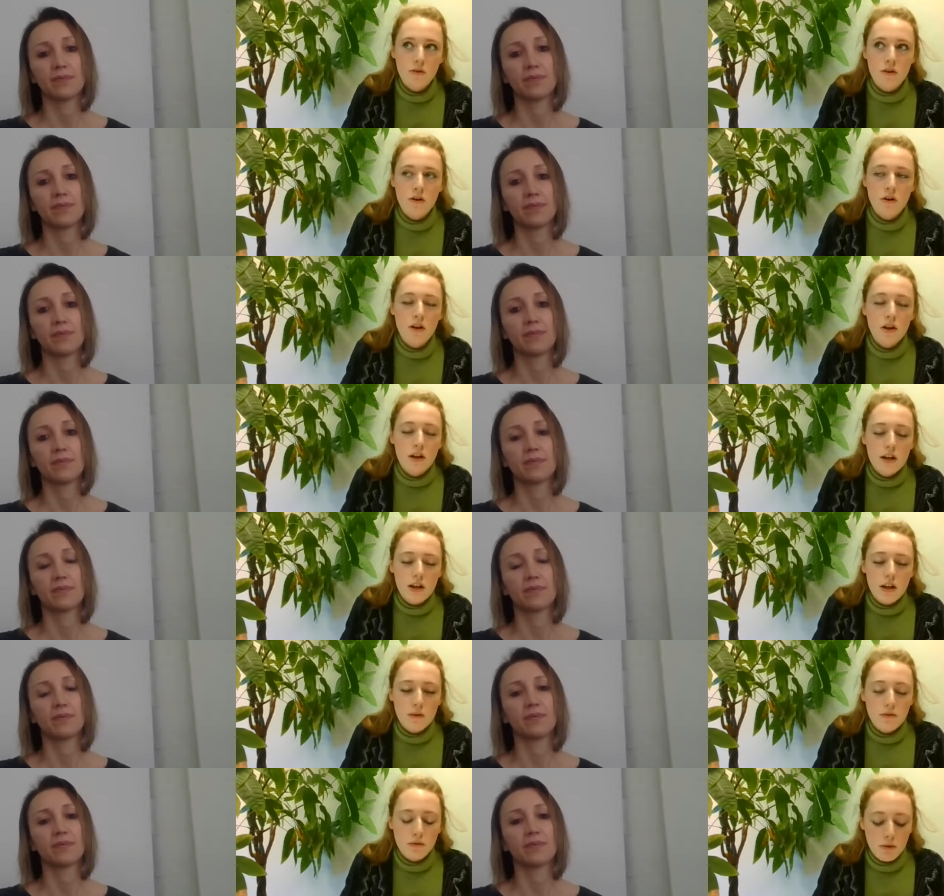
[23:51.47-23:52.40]
Speaker 1: or
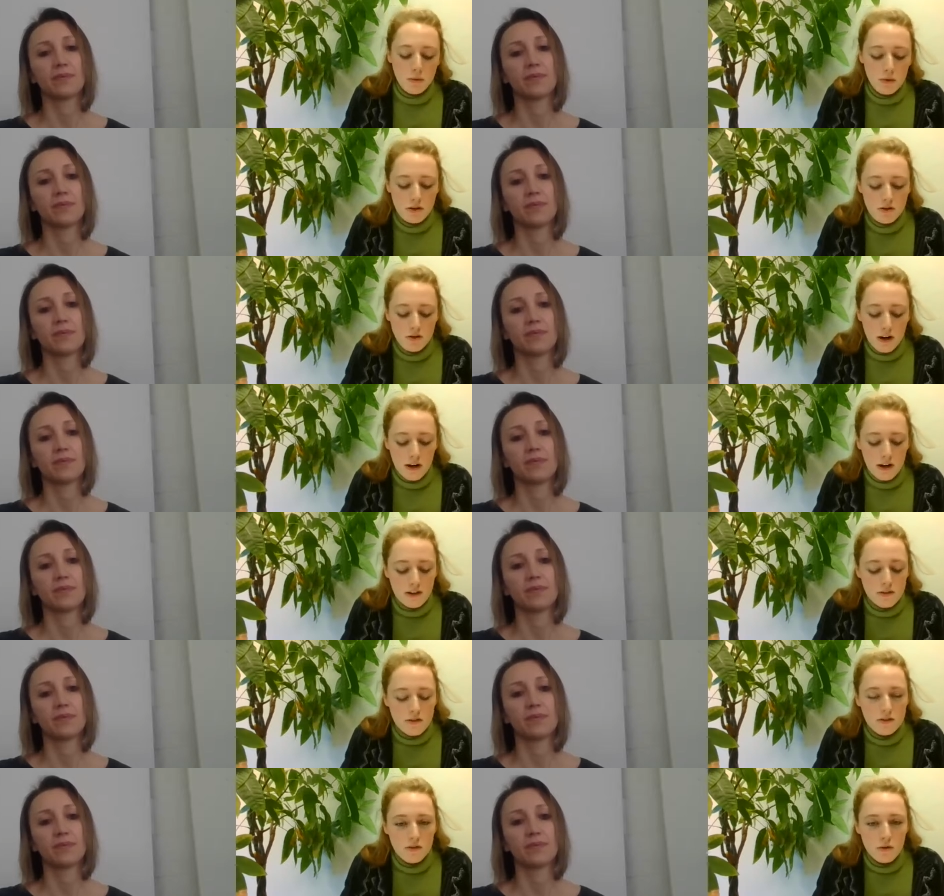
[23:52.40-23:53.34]
if you were
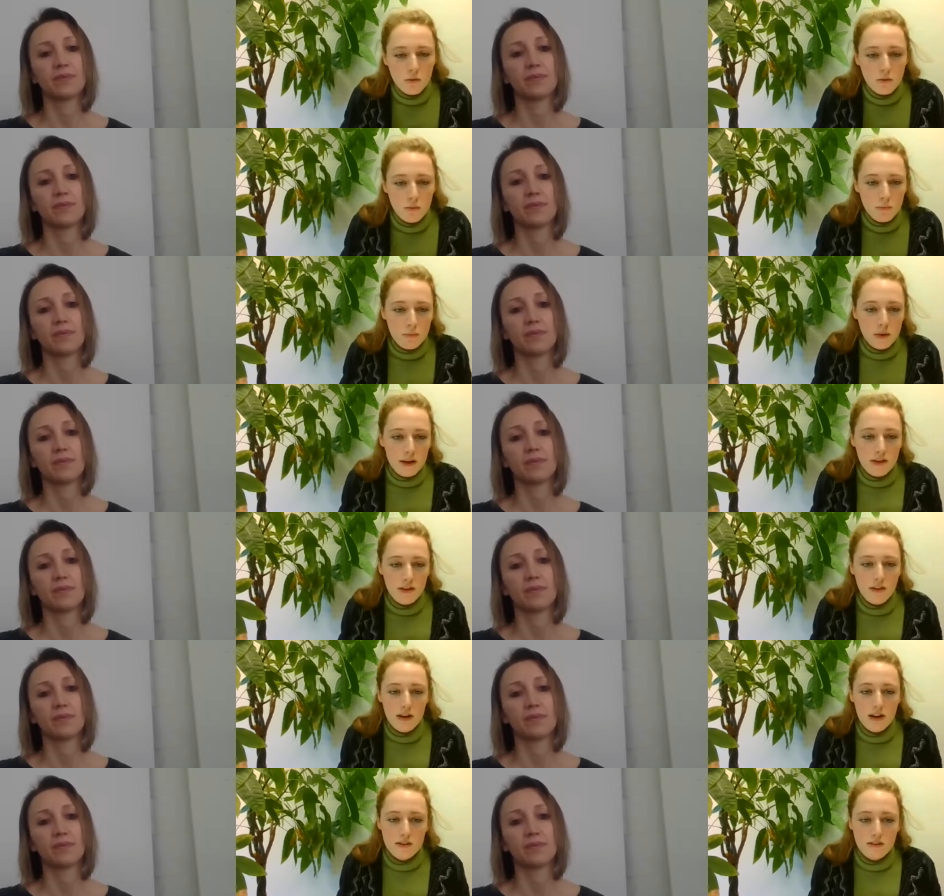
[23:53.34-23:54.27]
trying to
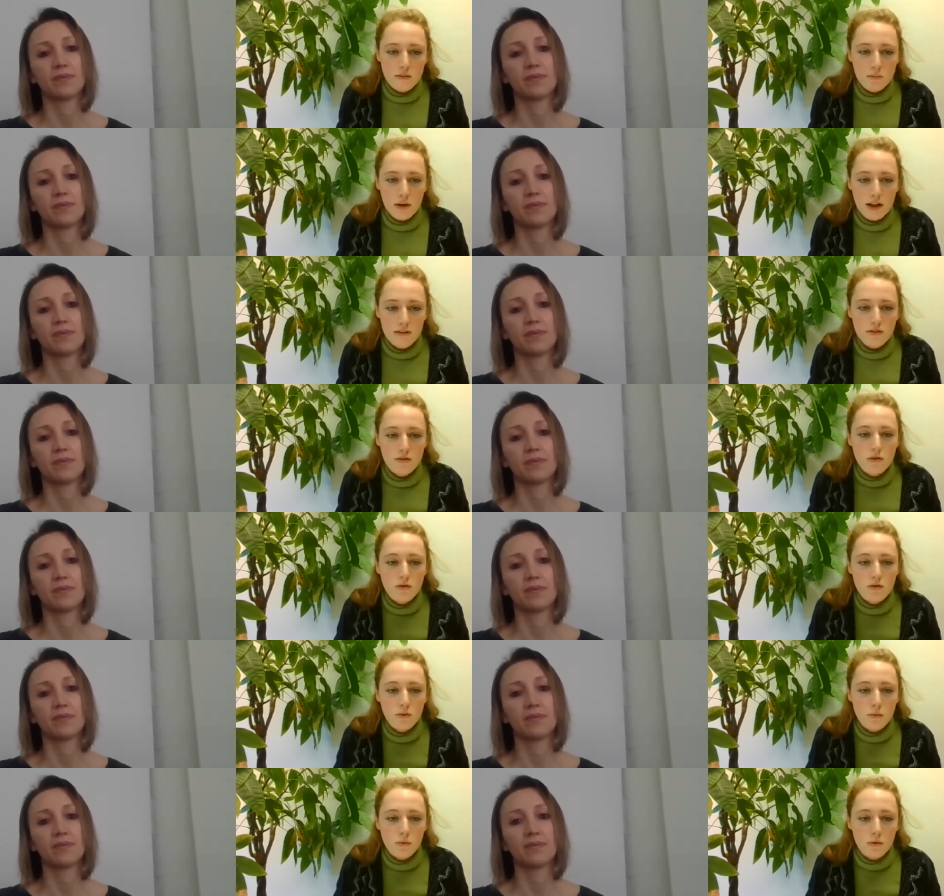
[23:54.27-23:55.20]
make the lesson plan
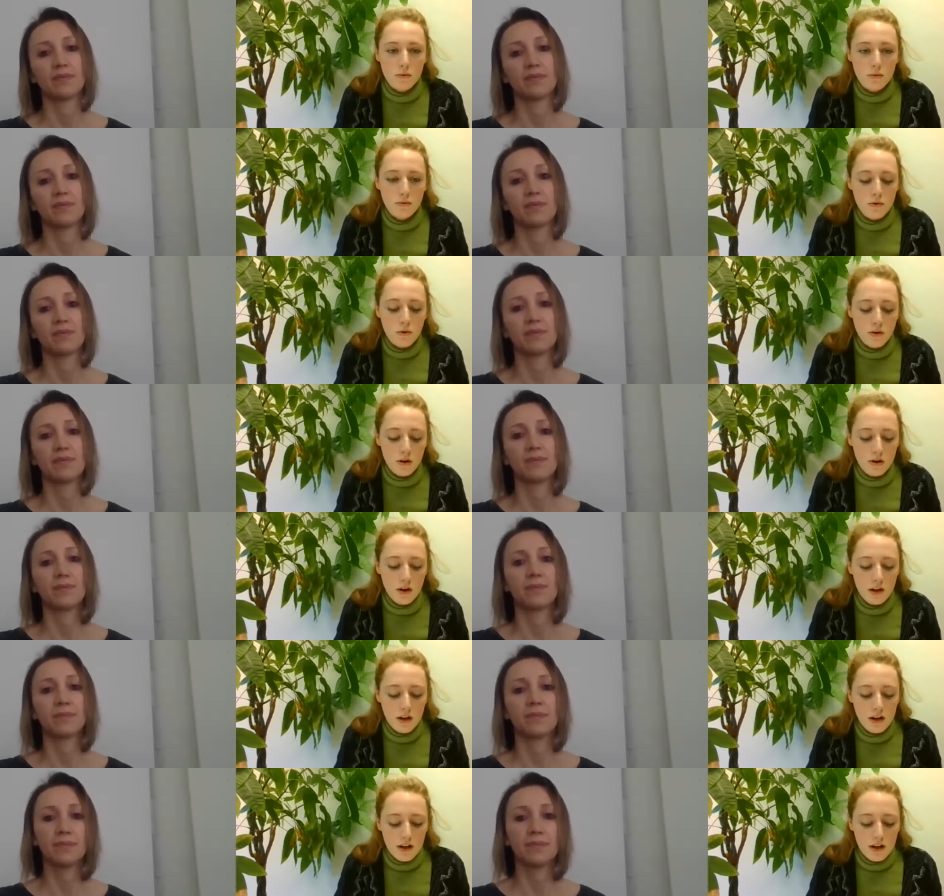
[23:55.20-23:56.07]
suitable for